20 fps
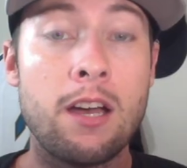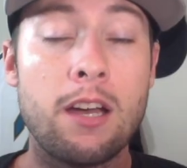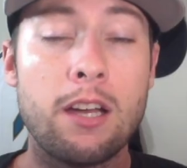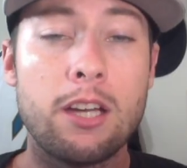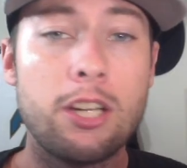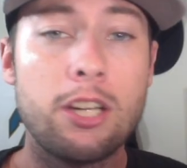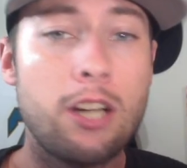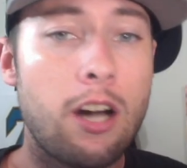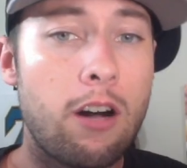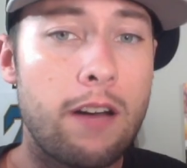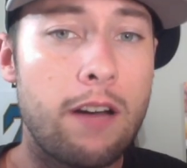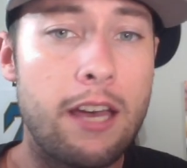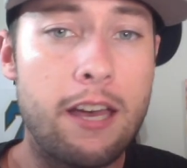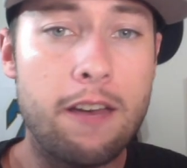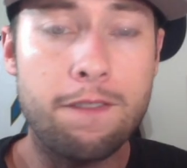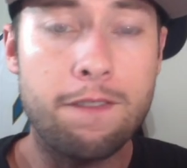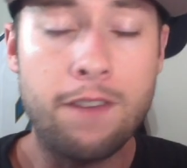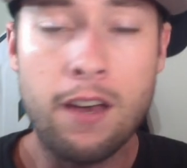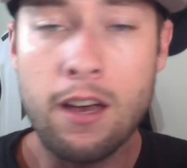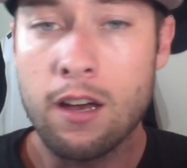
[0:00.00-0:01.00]
You know,
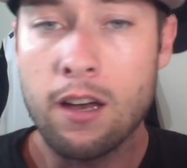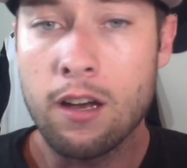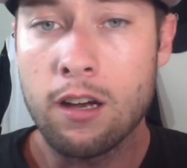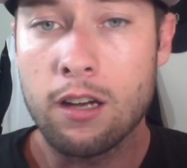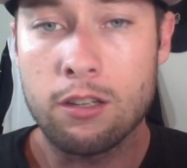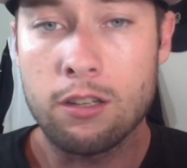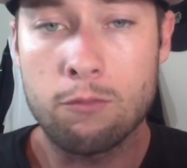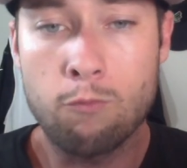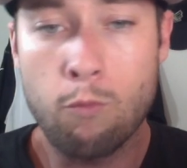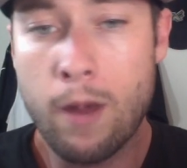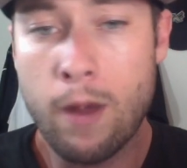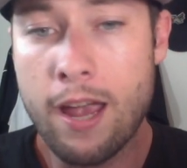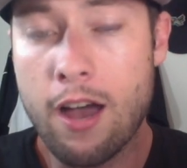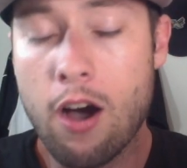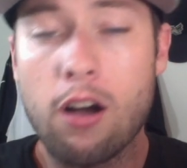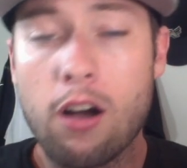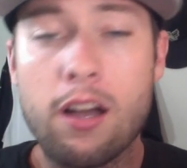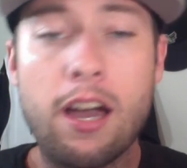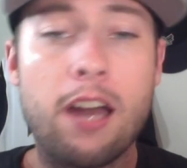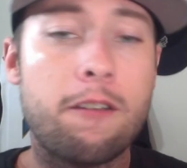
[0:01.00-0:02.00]
if we
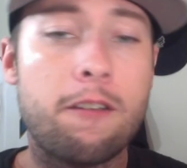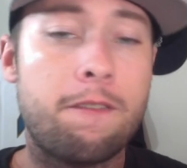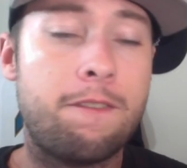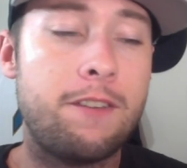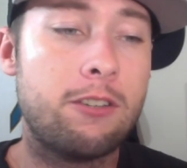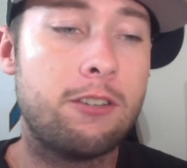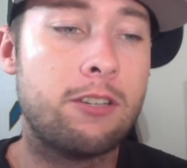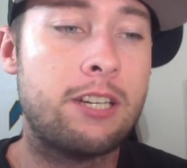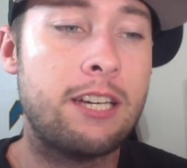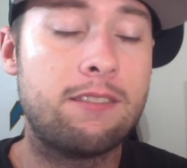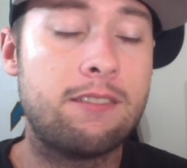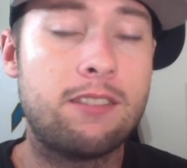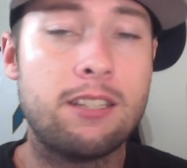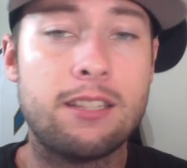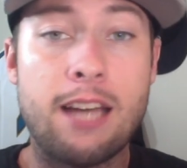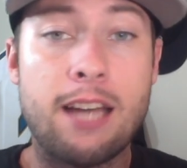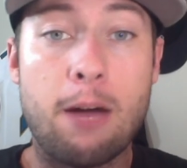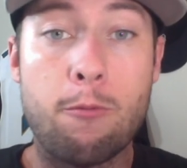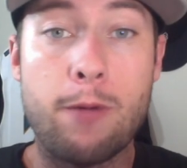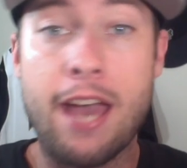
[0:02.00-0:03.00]
all kind of feel
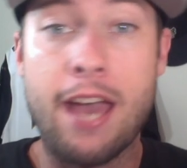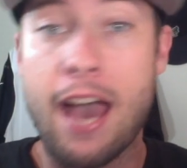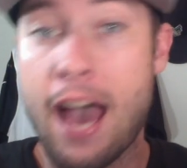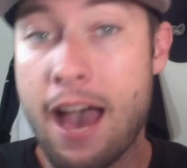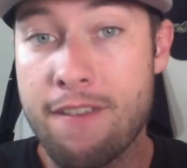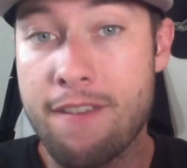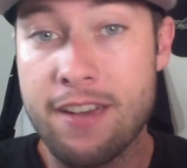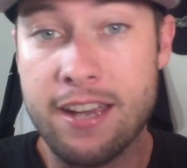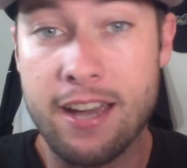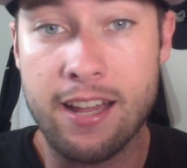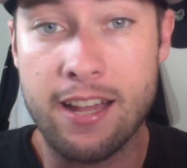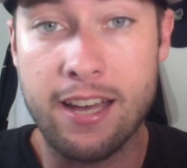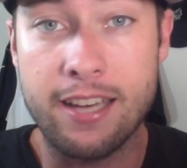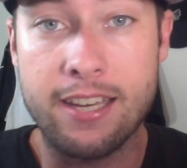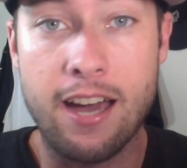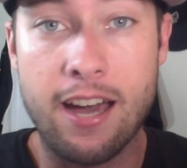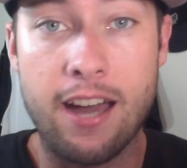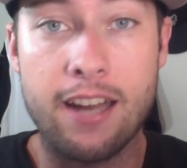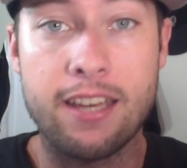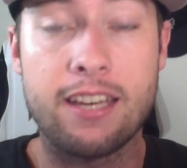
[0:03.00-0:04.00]
gifted that we have a guy
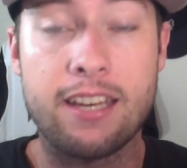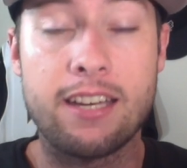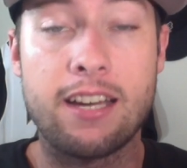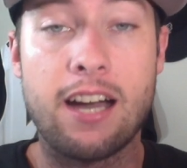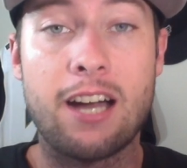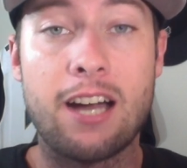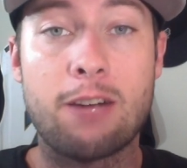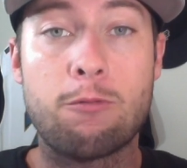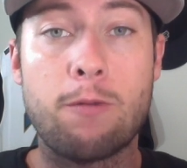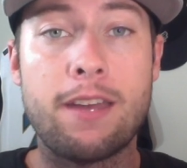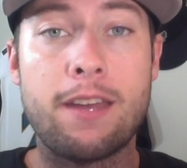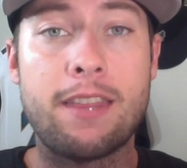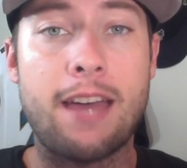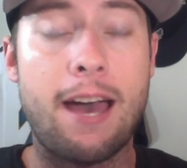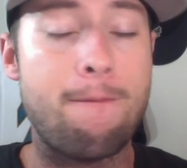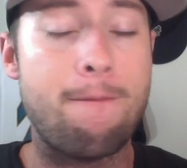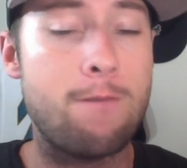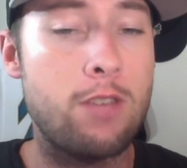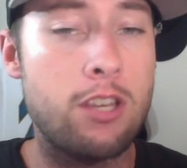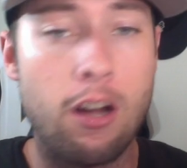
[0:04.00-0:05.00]
like Yannick Ngakoue that,